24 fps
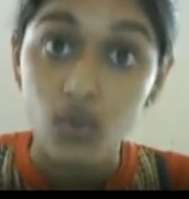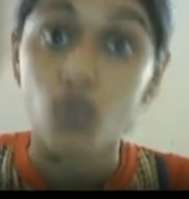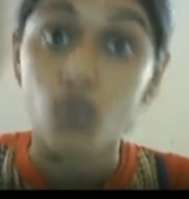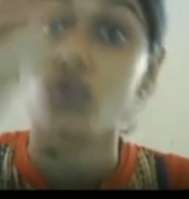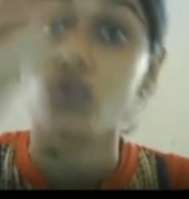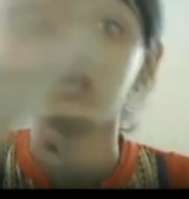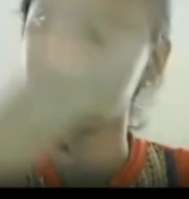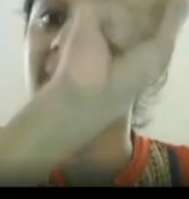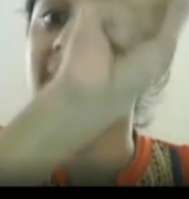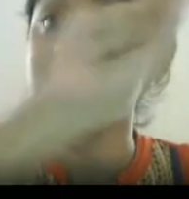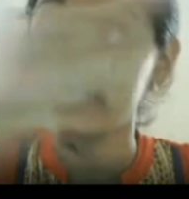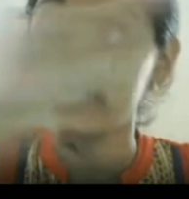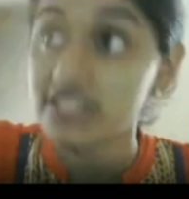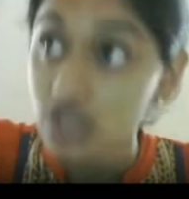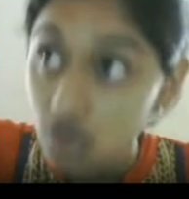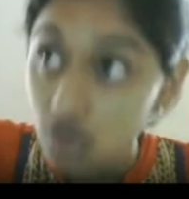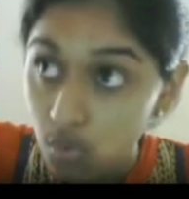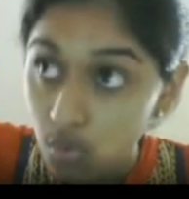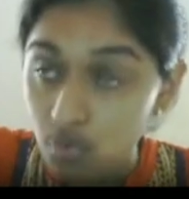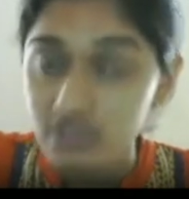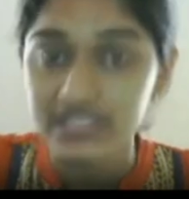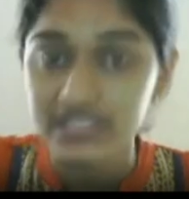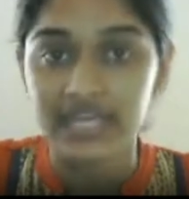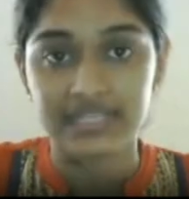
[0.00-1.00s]
only the
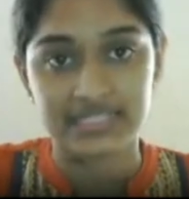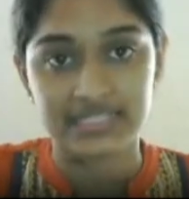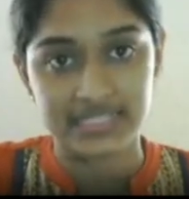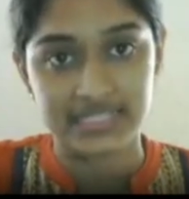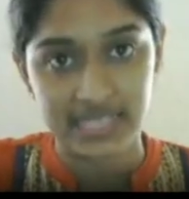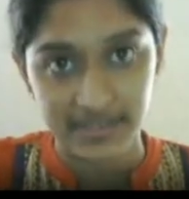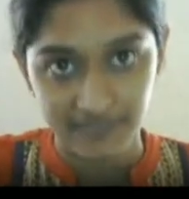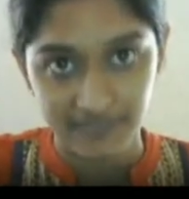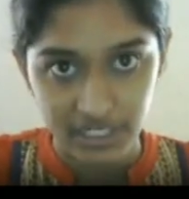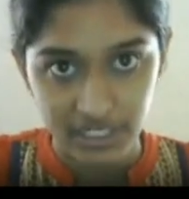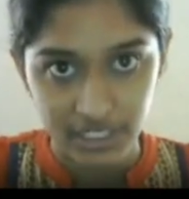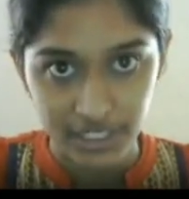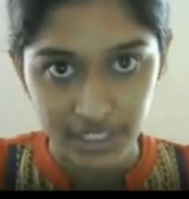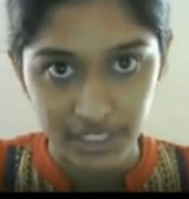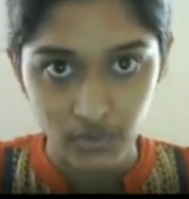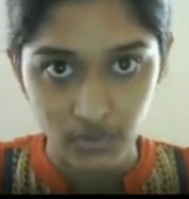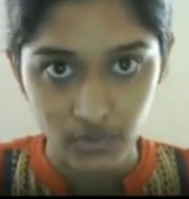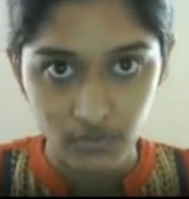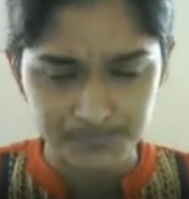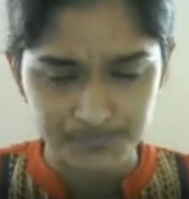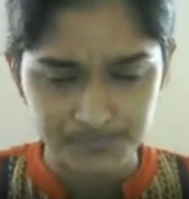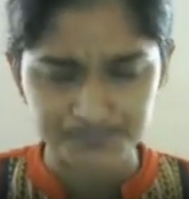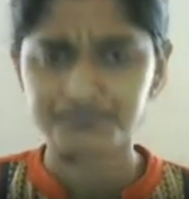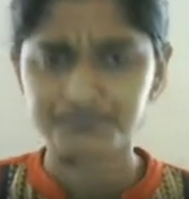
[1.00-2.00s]
rule that's given to
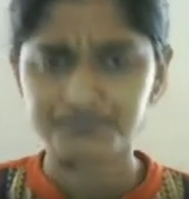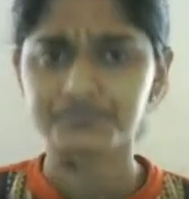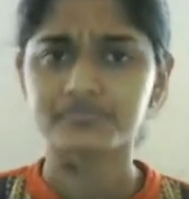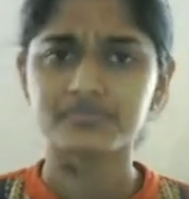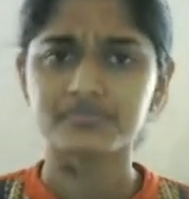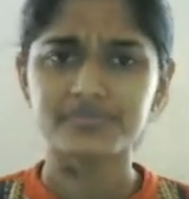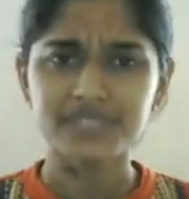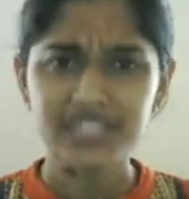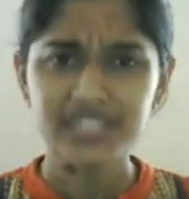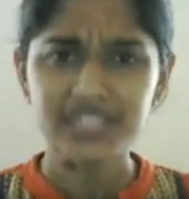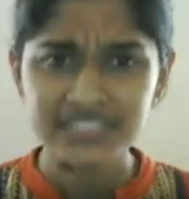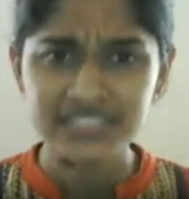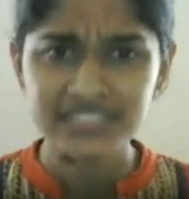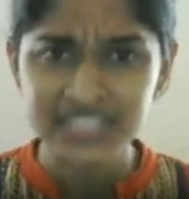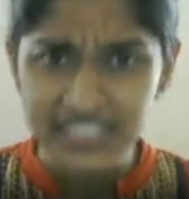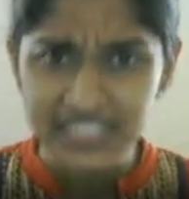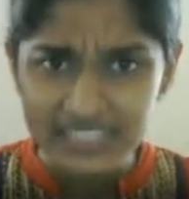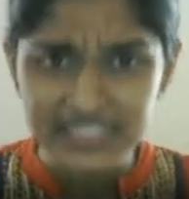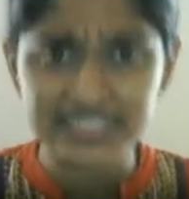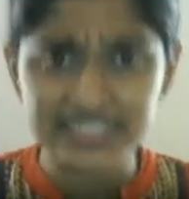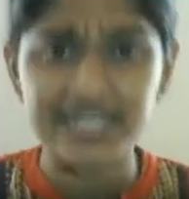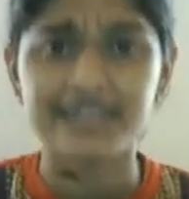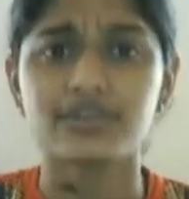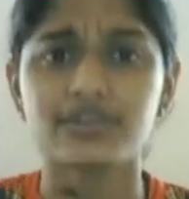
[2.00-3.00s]
you, just
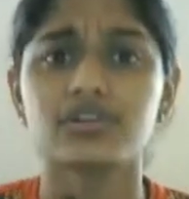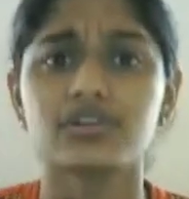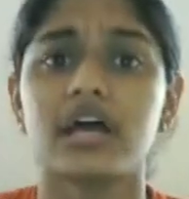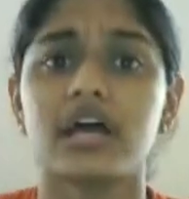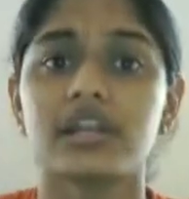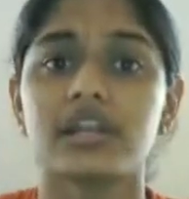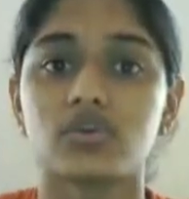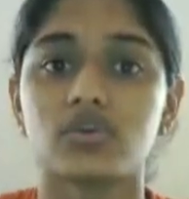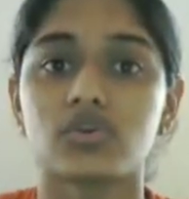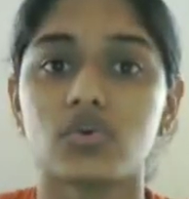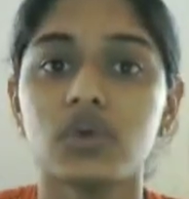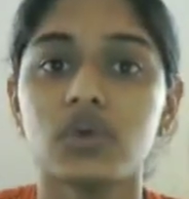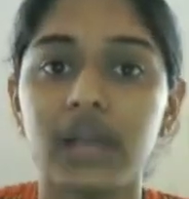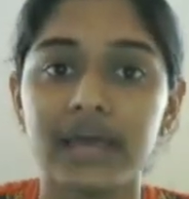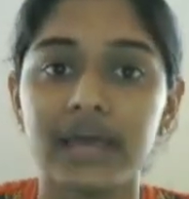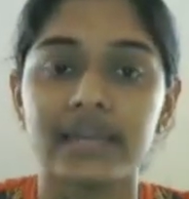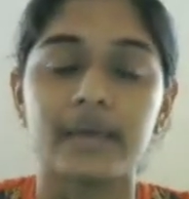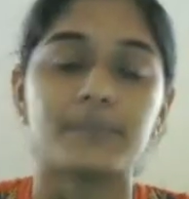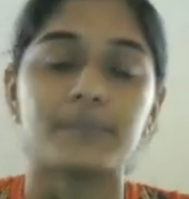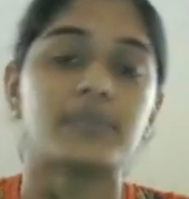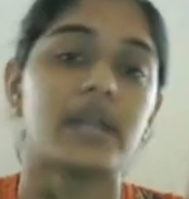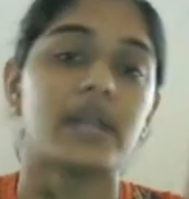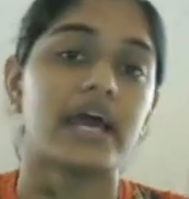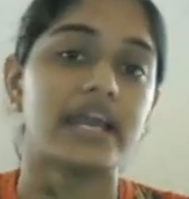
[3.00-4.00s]
stick to that rule and
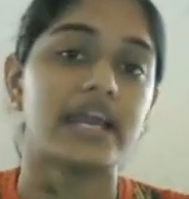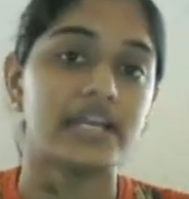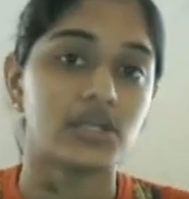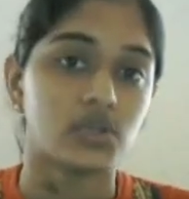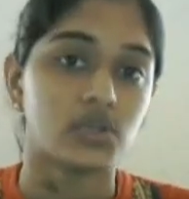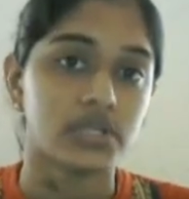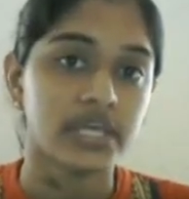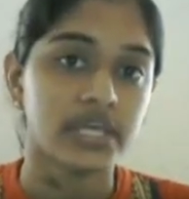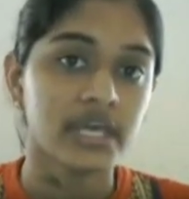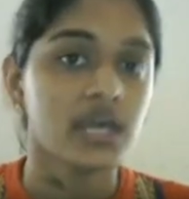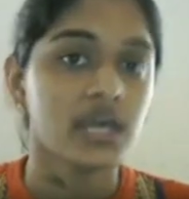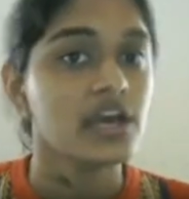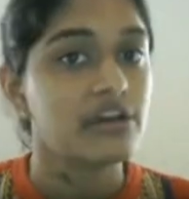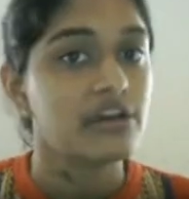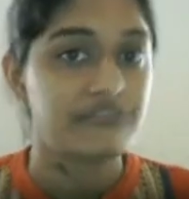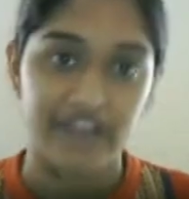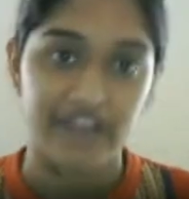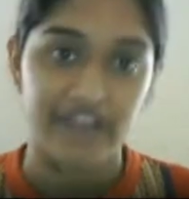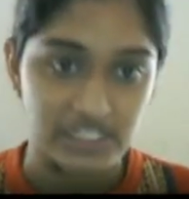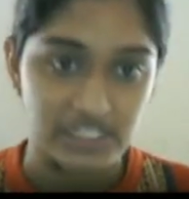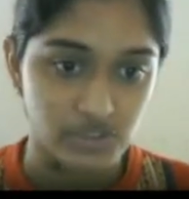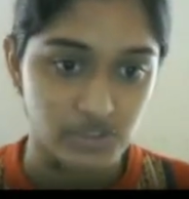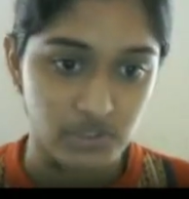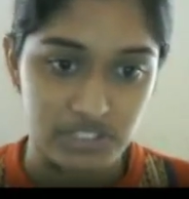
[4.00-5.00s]
apply it to the
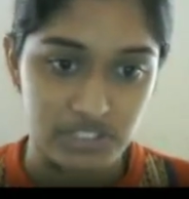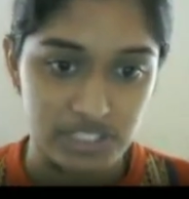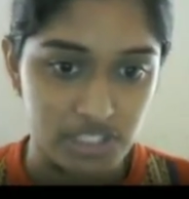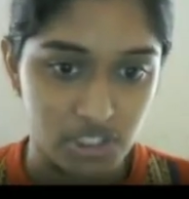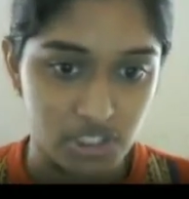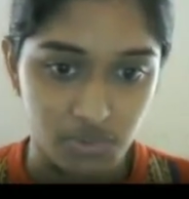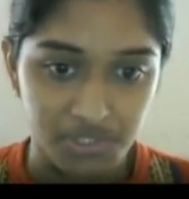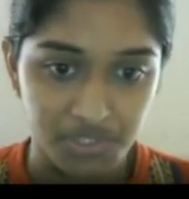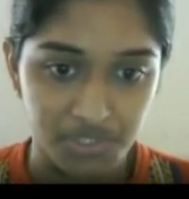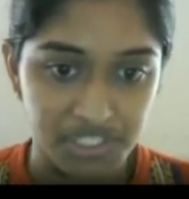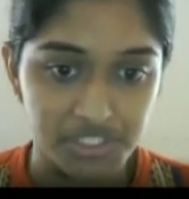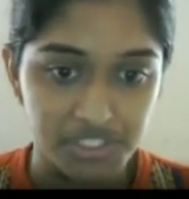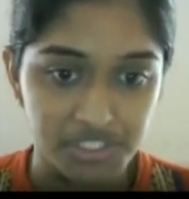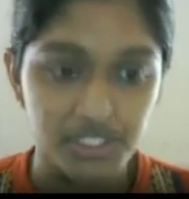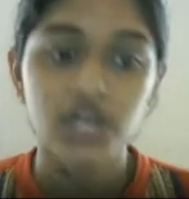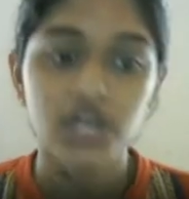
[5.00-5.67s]
factual situation.